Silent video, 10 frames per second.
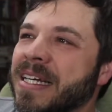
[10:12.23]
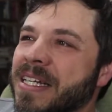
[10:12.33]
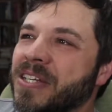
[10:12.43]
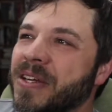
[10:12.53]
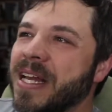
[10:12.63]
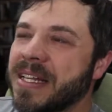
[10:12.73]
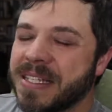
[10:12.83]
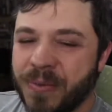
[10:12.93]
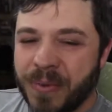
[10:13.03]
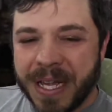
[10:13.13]

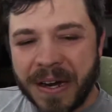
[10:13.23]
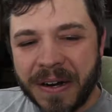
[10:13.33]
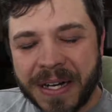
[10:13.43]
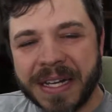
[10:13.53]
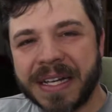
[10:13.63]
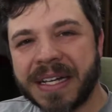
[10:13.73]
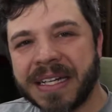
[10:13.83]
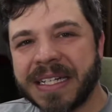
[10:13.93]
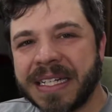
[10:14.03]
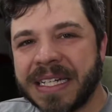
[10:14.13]
yes, we are,
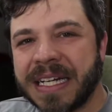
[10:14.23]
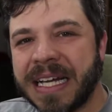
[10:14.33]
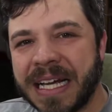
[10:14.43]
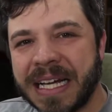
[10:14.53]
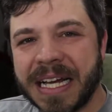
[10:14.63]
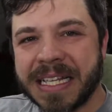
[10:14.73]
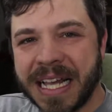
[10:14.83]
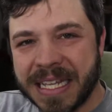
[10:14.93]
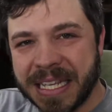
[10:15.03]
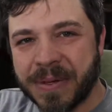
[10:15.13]

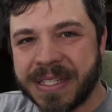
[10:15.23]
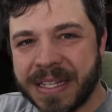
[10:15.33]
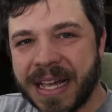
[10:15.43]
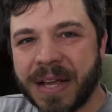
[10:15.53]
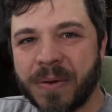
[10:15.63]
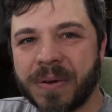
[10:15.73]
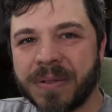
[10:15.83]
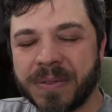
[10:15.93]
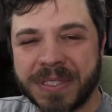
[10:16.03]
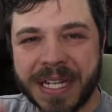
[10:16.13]
as I was saying,
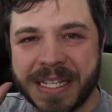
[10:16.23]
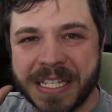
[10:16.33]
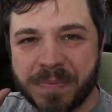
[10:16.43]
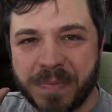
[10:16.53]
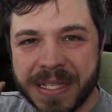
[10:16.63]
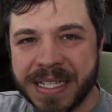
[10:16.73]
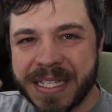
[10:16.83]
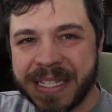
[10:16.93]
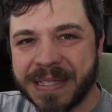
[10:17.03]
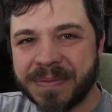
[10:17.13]
Stacy's
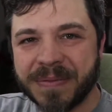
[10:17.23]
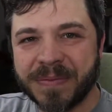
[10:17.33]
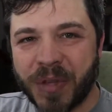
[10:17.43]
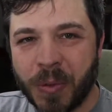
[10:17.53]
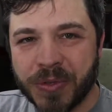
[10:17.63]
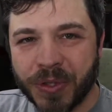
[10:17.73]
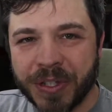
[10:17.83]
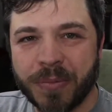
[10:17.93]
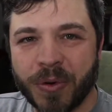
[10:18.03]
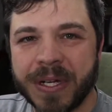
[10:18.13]
busy homeschooling
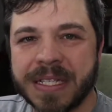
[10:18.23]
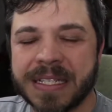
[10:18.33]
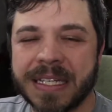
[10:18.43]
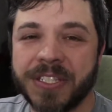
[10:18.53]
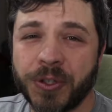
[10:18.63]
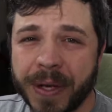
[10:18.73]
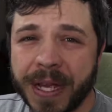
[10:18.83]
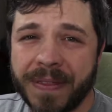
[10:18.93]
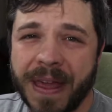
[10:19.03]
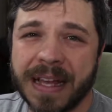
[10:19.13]
the boys,
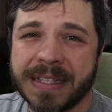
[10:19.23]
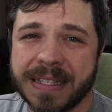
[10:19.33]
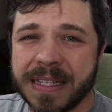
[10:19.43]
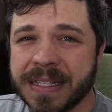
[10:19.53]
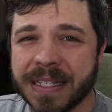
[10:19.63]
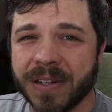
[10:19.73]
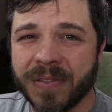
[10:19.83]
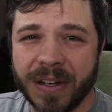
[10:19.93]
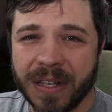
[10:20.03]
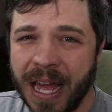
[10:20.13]
enjoying that season of
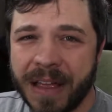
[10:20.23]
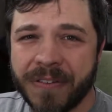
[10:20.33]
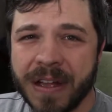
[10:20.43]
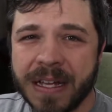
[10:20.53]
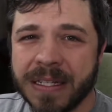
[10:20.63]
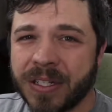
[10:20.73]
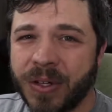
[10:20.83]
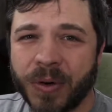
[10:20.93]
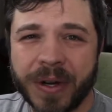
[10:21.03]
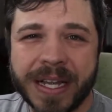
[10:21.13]
our life.
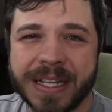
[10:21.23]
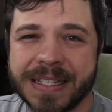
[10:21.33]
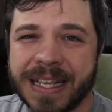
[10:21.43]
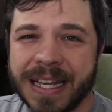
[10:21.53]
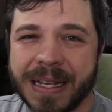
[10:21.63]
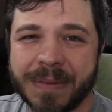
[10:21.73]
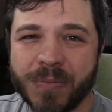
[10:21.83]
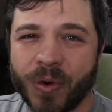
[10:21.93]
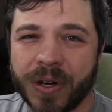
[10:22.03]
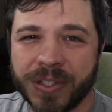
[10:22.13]
Corey is getting
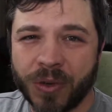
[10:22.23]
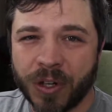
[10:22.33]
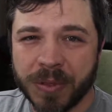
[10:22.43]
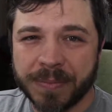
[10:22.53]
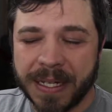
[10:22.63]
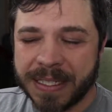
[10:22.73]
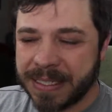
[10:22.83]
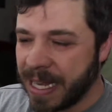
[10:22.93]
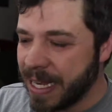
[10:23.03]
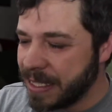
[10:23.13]
more adorable by the
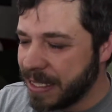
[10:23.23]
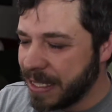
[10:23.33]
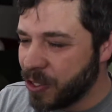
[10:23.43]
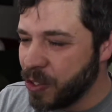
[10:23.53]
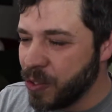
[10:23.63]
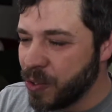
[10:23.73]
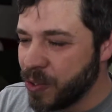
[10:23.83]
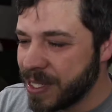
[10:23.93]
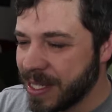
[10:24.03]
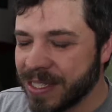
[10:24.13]
day. She
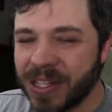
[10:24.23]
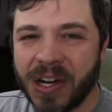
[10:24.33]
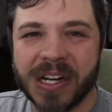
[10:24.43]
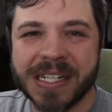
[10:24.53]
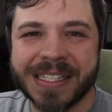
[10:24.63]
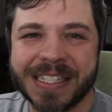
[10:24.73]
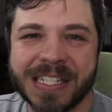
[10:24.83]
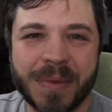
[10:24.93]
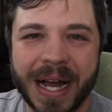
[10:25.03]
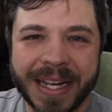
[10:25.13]
coos and talks and
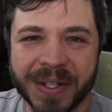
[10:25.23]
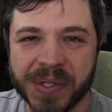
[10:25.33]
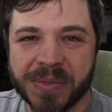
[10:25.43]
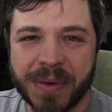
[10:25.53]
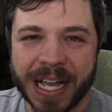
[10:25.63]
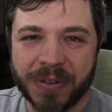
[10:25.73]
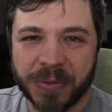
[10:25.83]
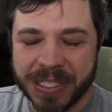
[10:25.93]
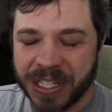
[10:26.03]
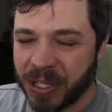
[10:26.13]
smiles back when
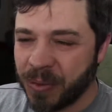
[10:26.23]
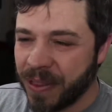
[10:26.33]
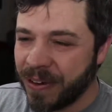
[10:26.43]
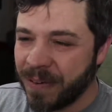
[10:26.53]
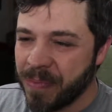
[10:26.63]
we talk with her.